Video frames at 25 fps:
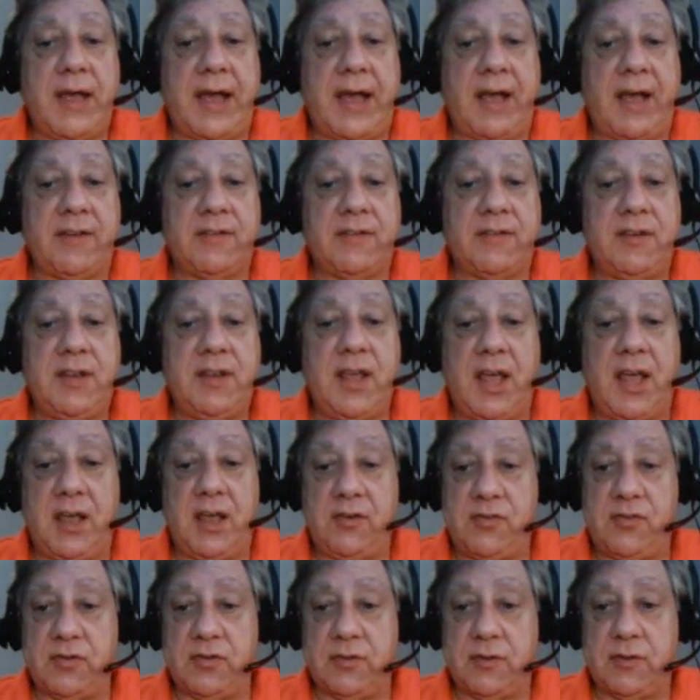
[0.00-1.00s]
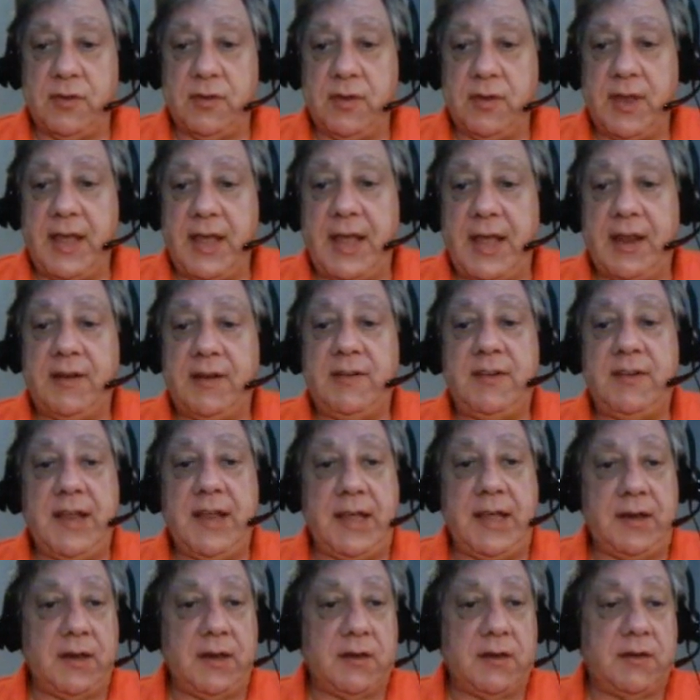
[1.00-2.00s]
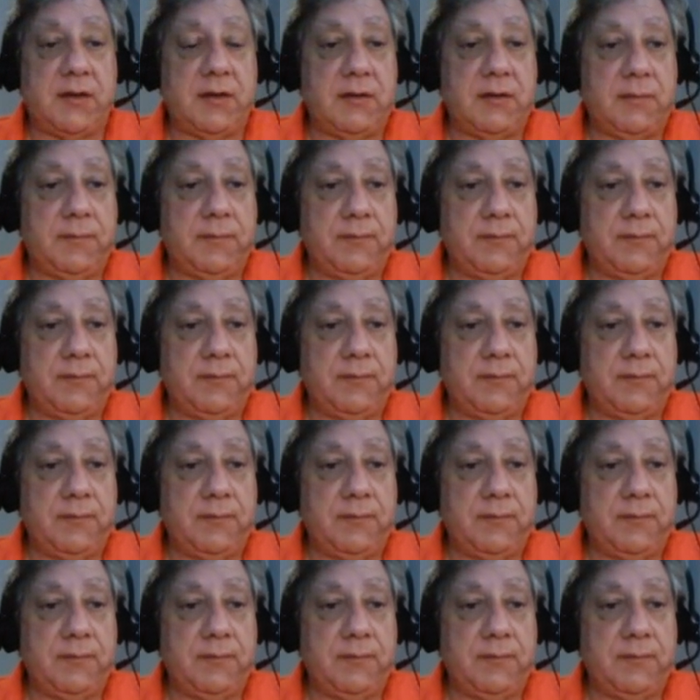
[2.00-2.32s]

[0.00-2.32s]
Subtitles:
as the agent and date it.